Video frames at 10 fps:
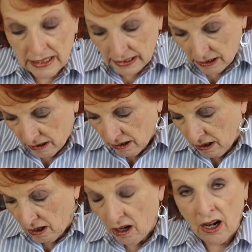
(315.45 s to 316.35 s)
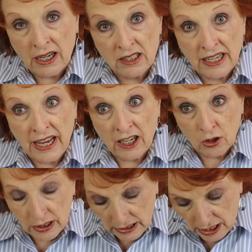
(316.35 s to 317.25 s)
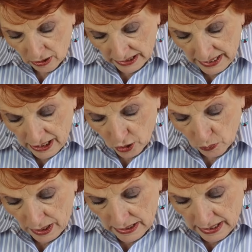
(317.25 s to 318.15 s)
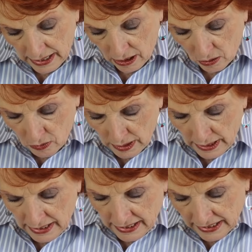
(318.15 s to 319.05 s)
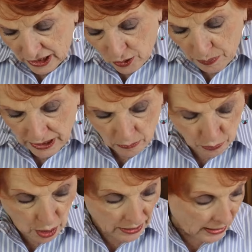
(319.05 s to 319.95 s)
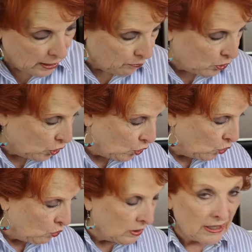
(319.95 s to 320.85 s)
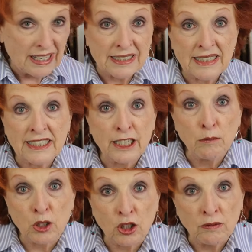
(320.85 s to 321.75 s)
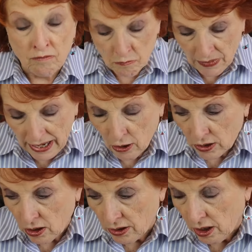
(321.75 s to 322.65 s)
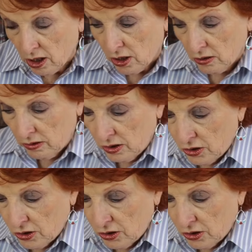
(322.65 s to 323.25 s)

in a hot canner. And our canner right now is being brought up to a simmer out on our